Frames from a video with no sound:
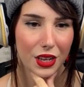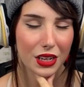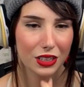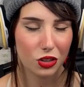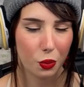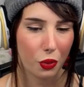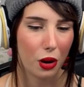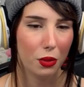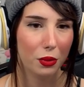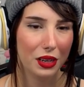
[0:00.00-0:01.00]
So
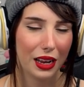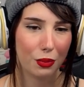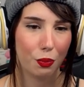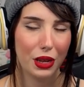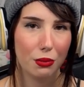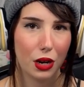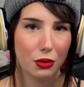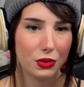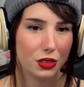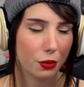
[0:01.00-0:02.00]
probably that Big
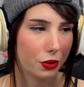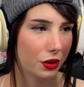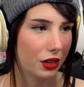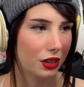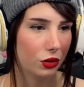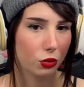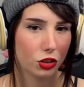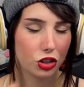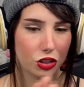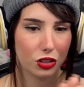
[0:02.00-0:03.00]
Mom's subordinate
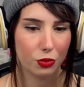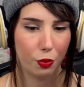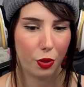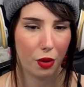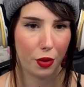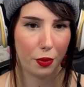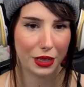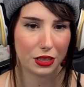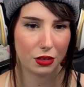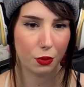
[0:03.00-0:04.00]
will just pop
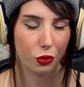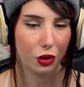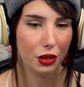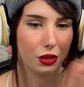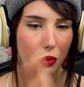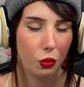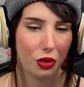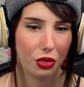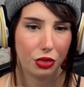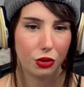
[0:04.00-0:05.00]
up at some point
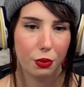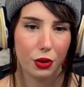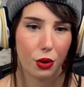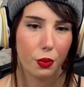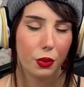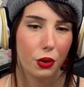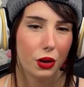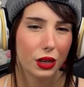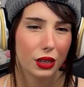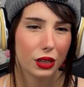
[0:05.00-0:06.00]
with the Tobi
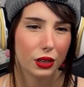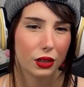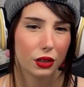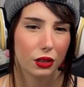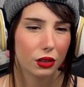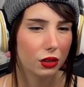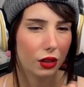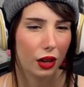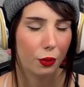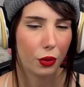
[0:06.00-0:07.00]
Roppo.
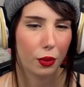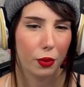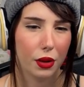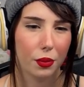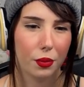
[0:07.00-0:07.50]
Yeah, probably.